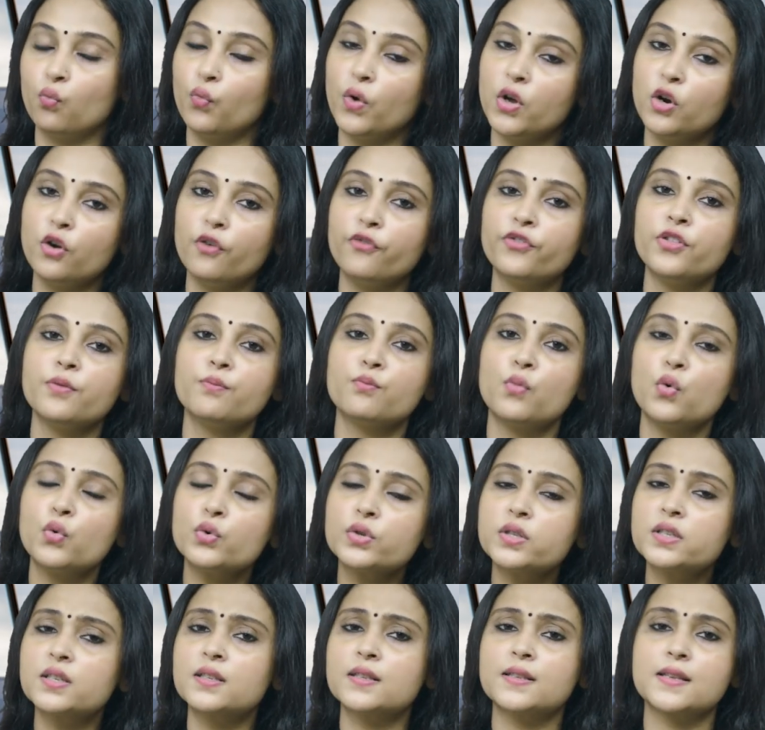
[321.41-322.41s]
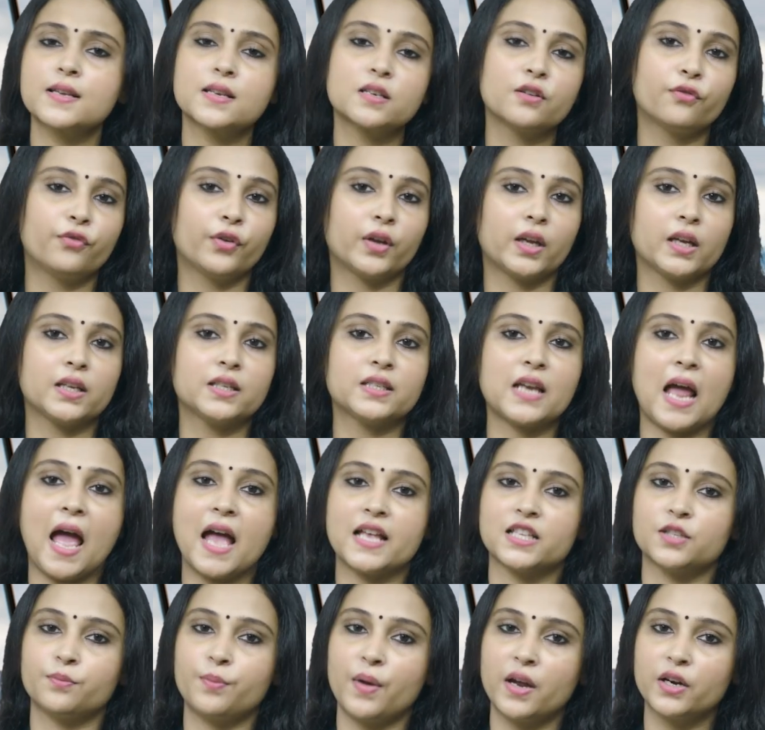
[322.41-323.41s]
One of the most significant
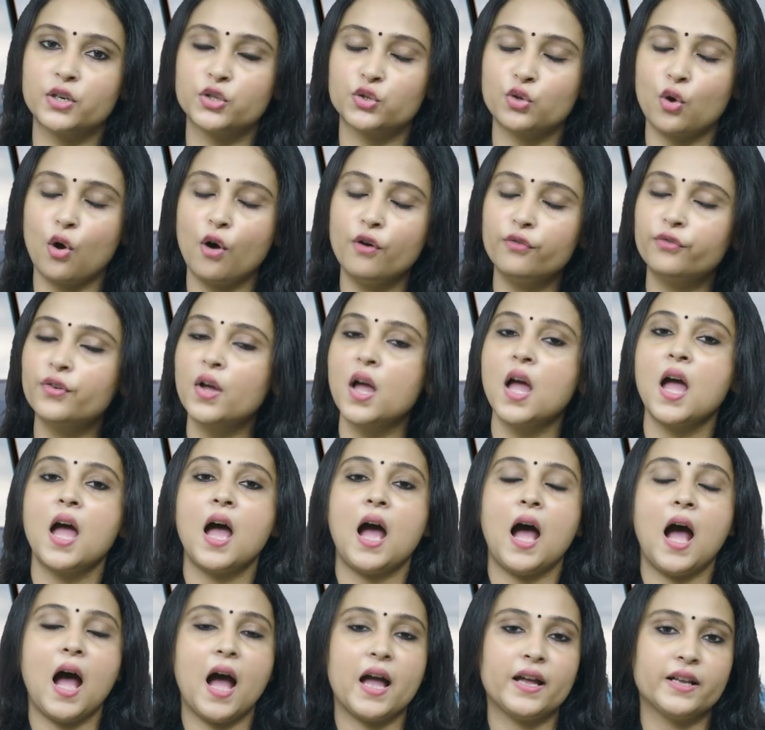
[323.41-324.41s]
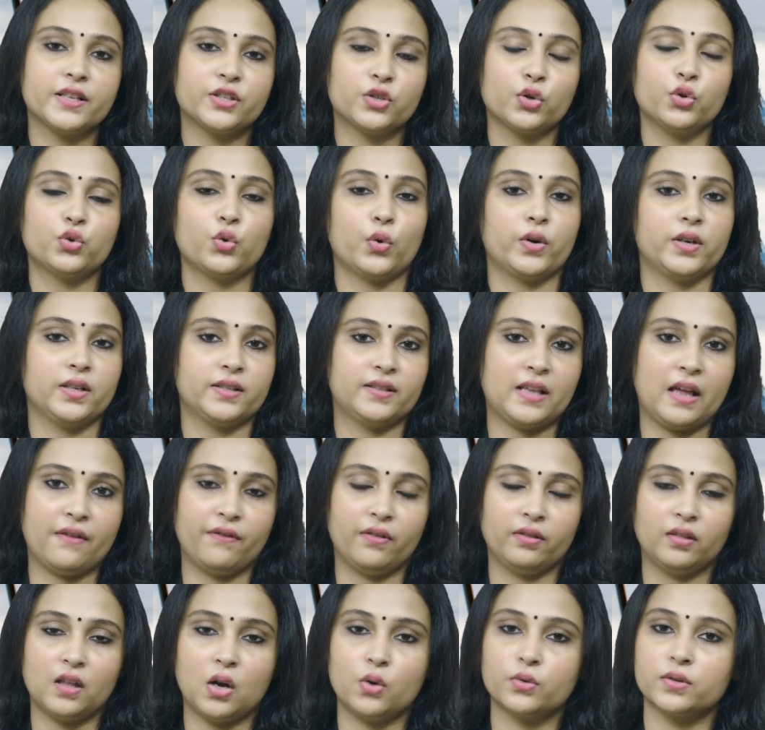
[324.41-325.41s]
aspects of ISO
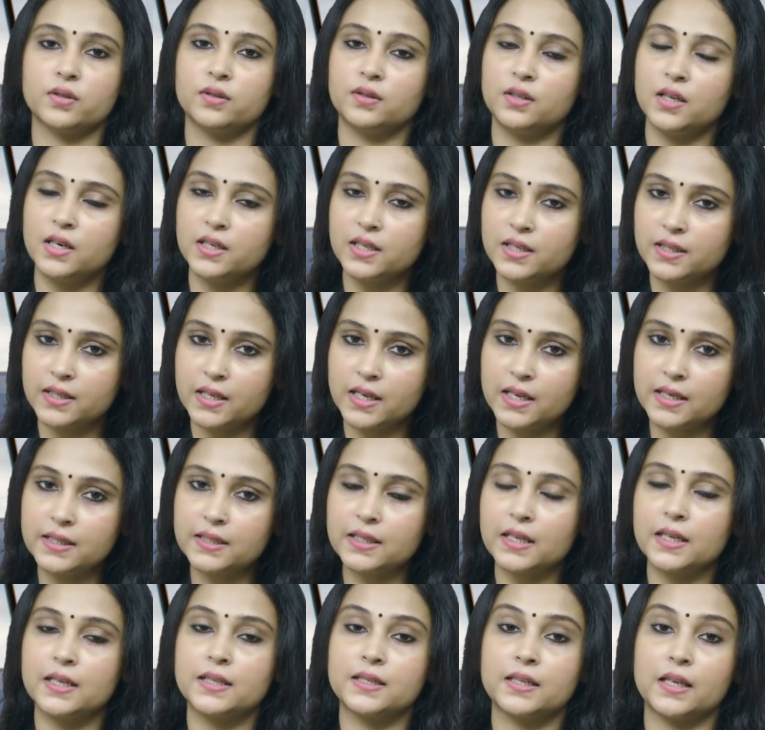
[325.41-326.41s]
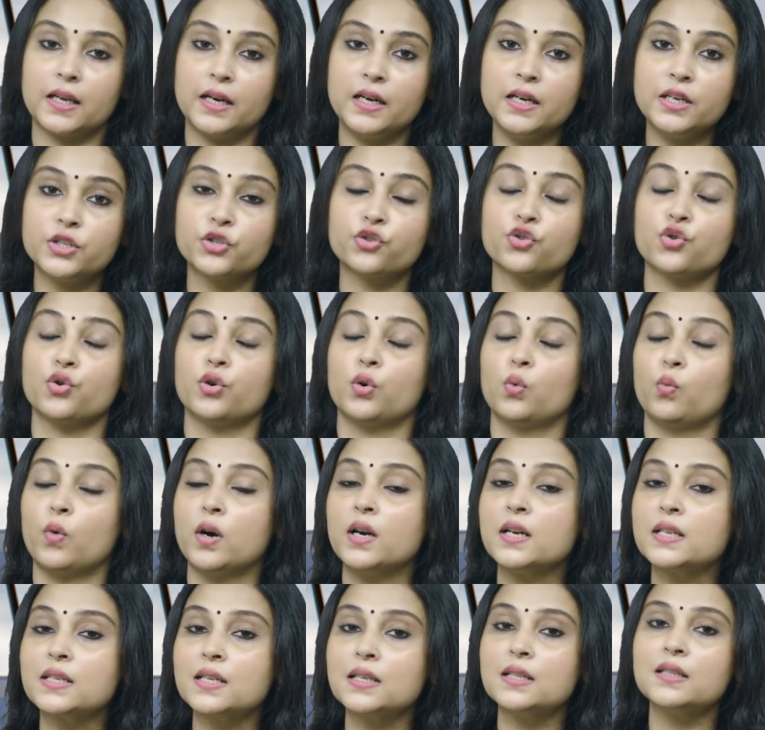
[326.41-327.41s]
27036 is its
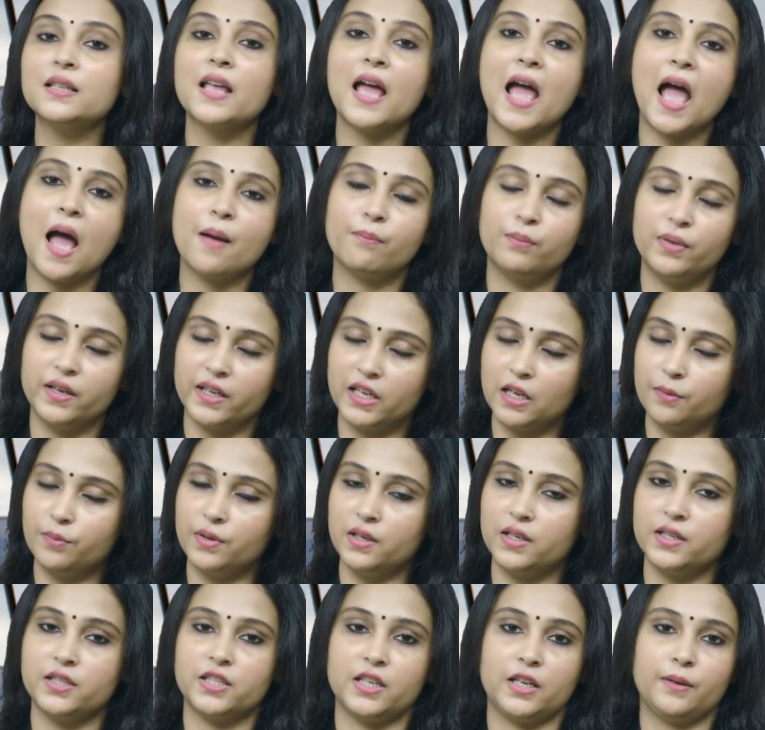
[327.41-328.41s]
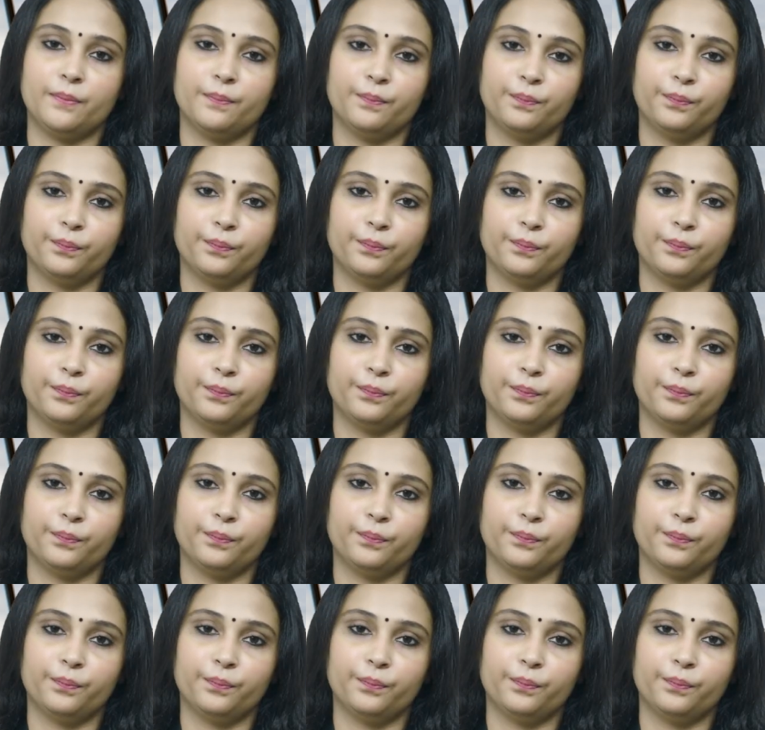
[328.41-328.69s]
universal applicability.